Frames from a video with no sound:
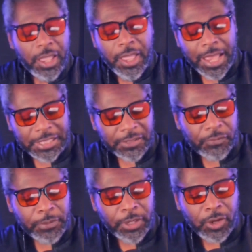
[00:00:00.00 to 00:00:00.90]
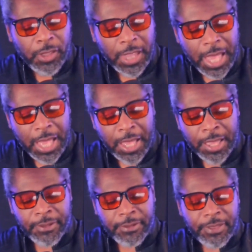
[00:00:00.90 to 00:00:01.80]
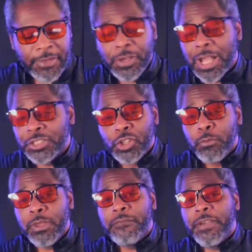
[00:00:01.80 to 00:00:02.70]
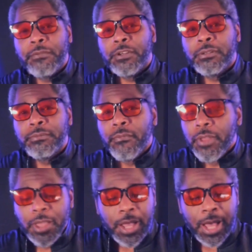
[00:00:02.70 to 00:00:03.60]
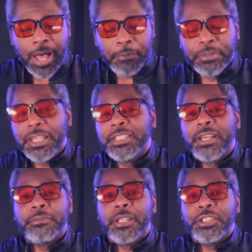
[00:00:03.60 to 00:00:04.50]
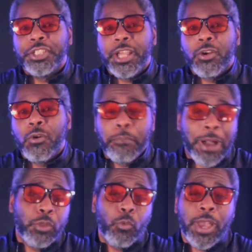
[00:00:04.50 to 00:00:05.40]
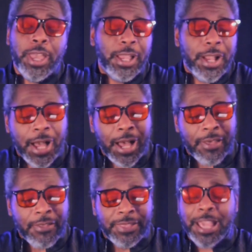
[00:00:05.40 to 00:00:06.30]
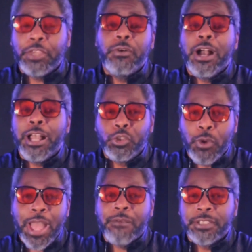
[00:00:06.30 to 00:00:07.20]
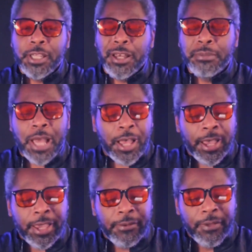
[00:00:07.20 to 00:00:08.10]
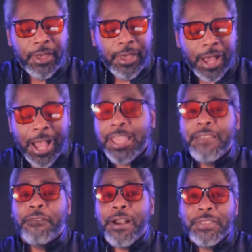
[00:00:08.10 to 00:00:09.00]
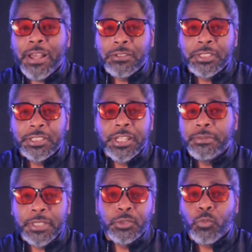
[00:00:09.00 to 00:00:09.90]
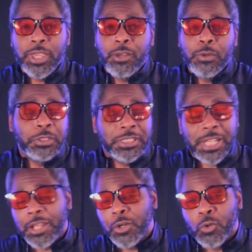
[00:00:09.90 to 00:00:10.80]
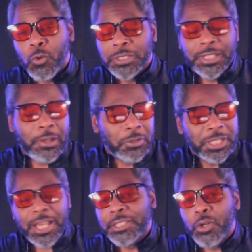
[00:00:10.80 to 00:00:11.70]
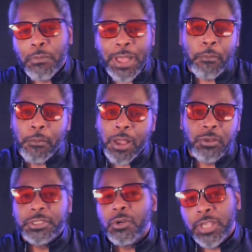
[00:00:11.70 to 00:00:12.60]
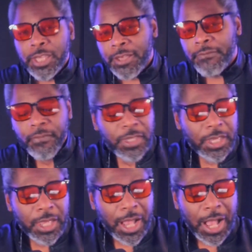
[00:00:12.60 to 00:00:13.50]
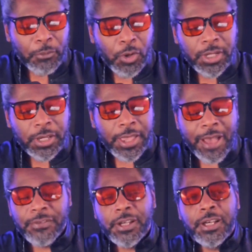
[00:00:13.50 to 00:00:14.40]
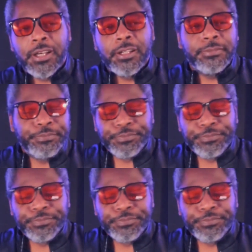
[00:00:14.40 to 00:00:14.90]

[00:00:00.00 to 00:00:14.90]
That's it for me, y'all. If you guys could do me a favor, please sub to the channel. By the way, thank you guys who have subbed. I hit 5,000 subs this week, which was kind of cool. It was a nice little milestone to hit. I'm gonna have a